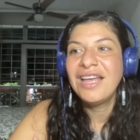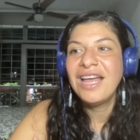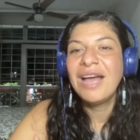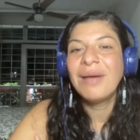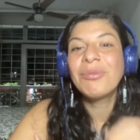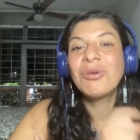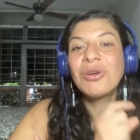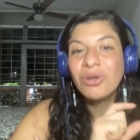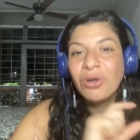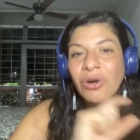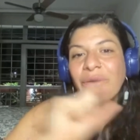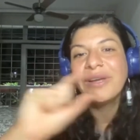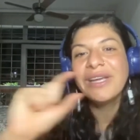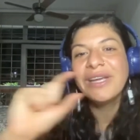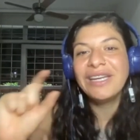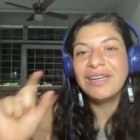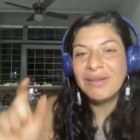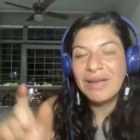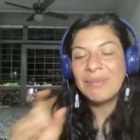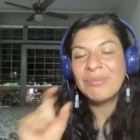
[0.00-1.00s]
I'm
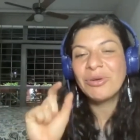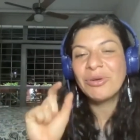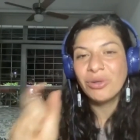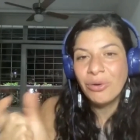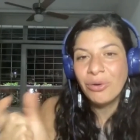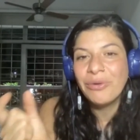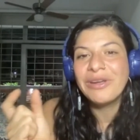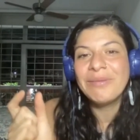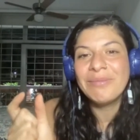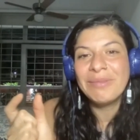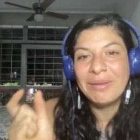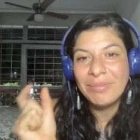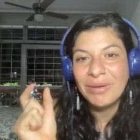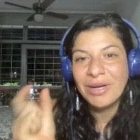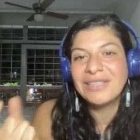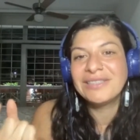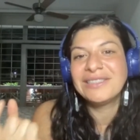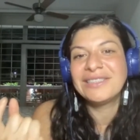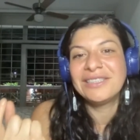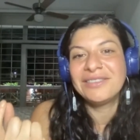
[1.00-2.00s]
growing my
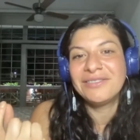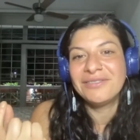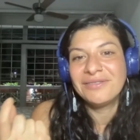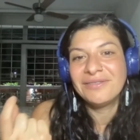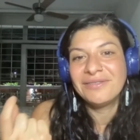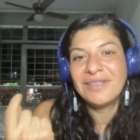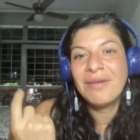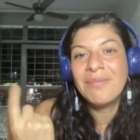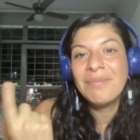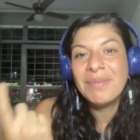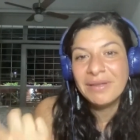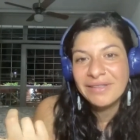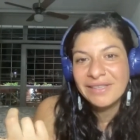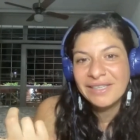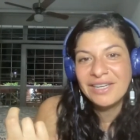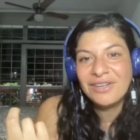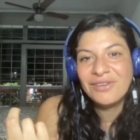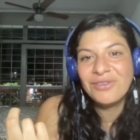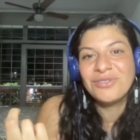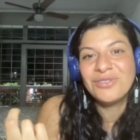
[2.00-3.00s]
positive
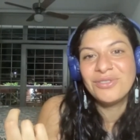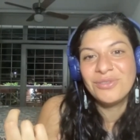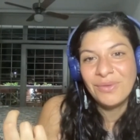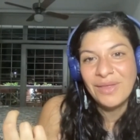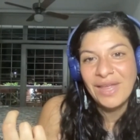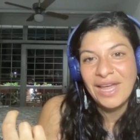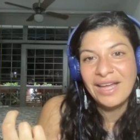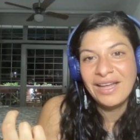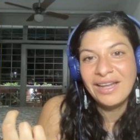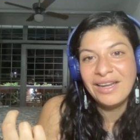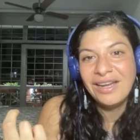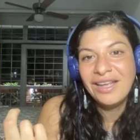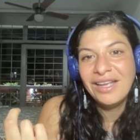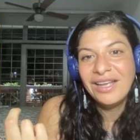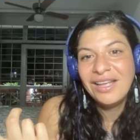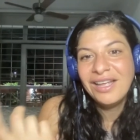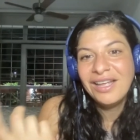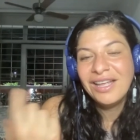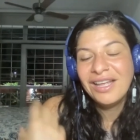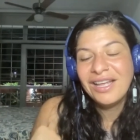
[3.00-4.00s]
ability to do that.
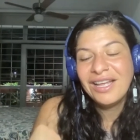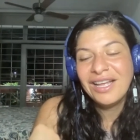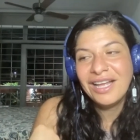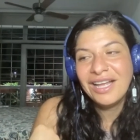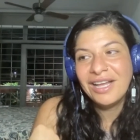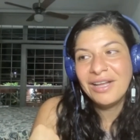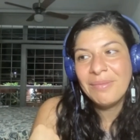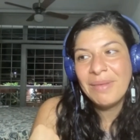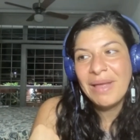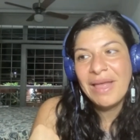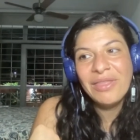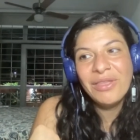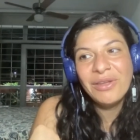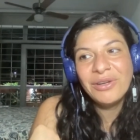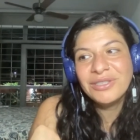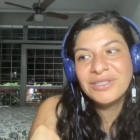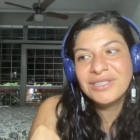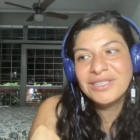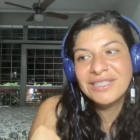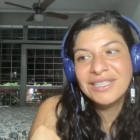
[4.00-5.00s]
And
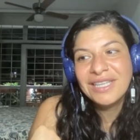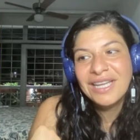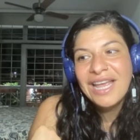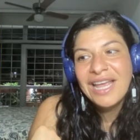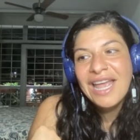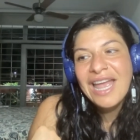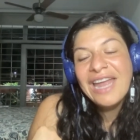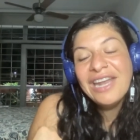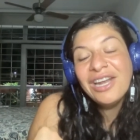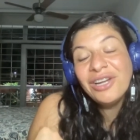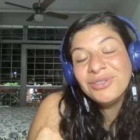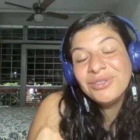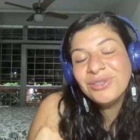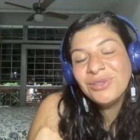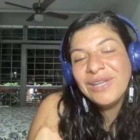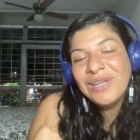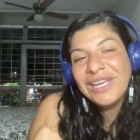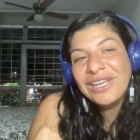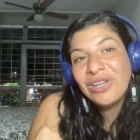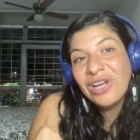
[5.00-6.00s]
also
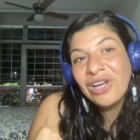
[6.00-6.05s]
like